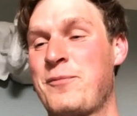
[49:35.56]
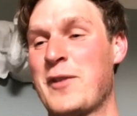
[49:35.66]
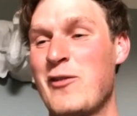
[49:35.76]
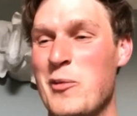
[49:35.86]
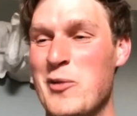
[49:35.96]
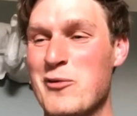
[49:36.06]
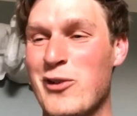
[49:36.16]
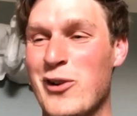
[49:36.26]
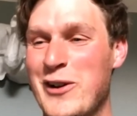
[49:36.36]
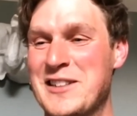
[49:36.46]
if you've been
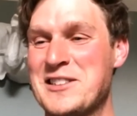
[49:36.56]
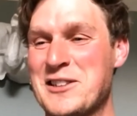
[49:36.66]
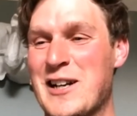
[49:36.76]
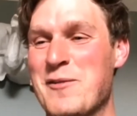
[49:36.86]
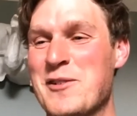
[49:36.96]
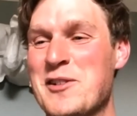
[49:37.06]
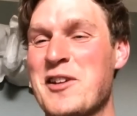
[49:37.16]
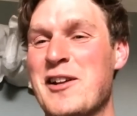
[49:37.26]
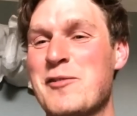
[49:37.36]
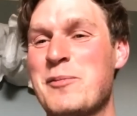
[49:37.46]
following on Instagram, there's
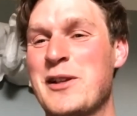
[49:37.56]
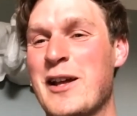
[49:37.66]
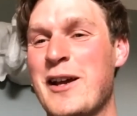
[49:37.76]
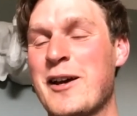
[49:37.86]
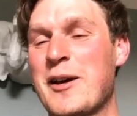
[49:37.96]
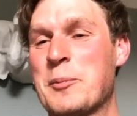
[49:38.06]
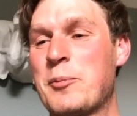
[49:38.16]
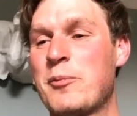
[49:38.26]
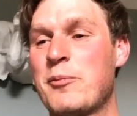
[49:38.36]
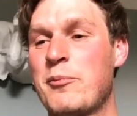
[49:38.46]
kind of been like a
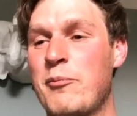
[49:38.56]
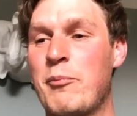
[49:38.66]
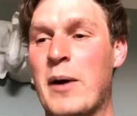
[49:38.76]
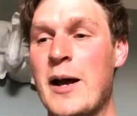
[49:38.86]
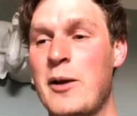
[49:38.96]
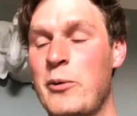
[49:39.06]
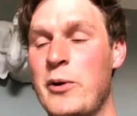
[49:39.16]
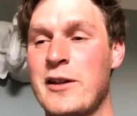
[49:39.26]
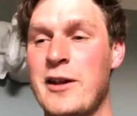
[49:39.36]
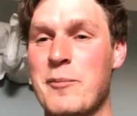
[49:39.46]

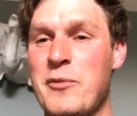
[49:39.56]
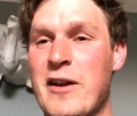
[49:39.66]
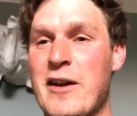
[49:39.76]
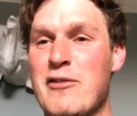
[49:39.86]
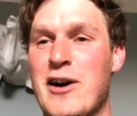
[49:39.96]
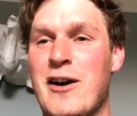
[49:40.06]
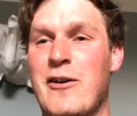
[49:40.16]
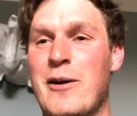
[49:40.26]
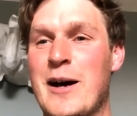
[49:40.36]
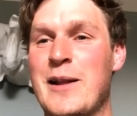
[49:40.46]
bi-weekly update of
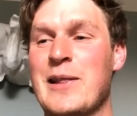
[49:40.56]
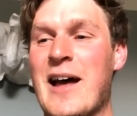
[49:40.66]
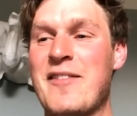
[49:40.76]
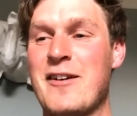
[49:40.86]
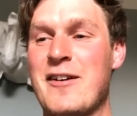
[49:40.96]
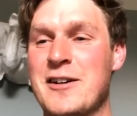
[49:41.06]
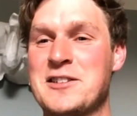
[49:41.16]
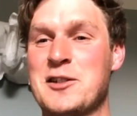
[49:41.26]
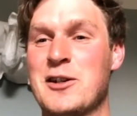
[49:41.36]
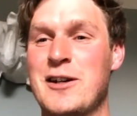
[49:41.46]
how latte art is
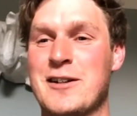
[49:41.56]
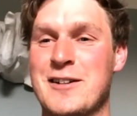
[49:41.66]
going.